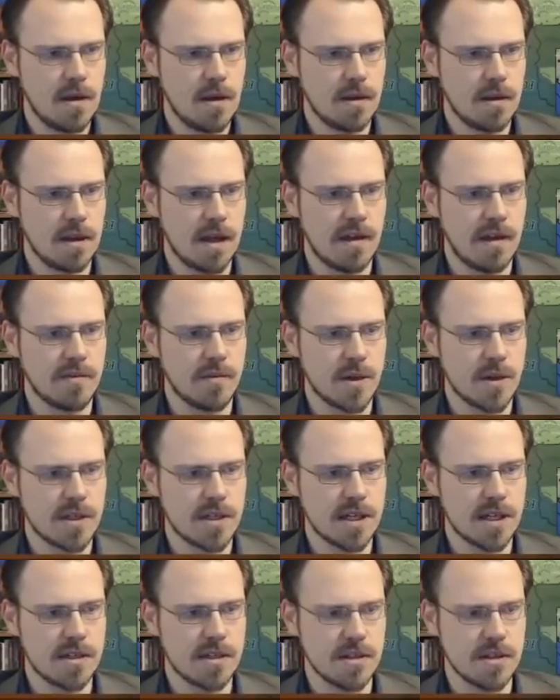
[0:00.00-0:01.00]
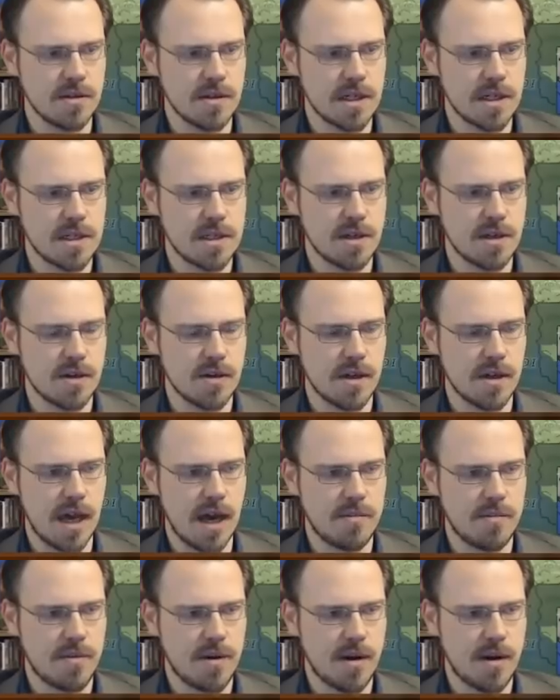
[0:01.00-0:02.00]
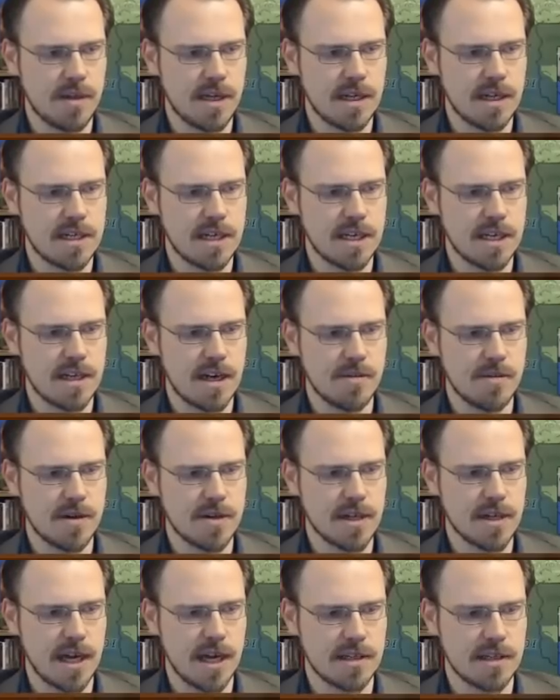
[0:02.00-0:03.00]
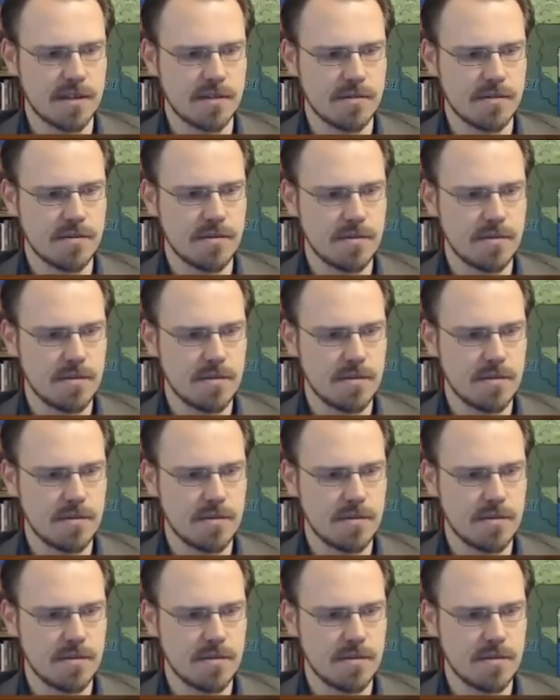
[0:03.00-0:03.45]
Lava Burst doesn't do it, so yeah, probably gonna take time out to hex him.